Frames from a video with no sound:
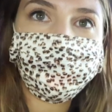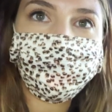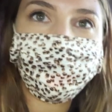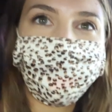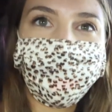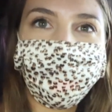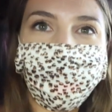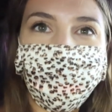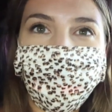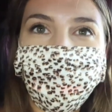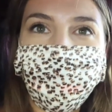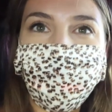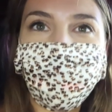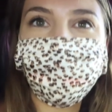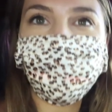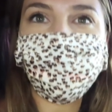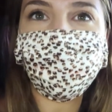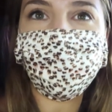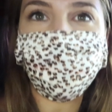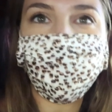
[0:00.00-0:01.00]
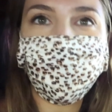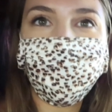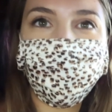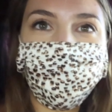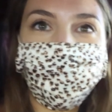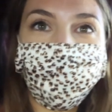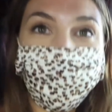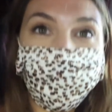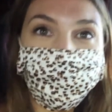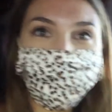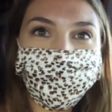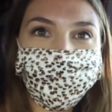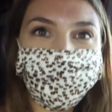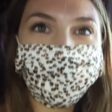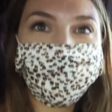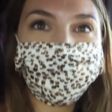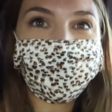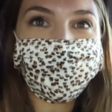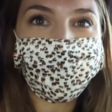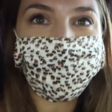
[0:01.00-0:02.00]
We are going to
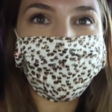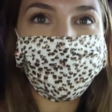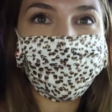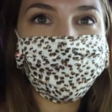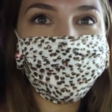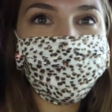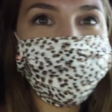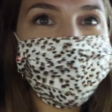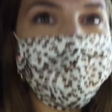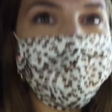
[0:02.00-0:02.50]
Wynwood again,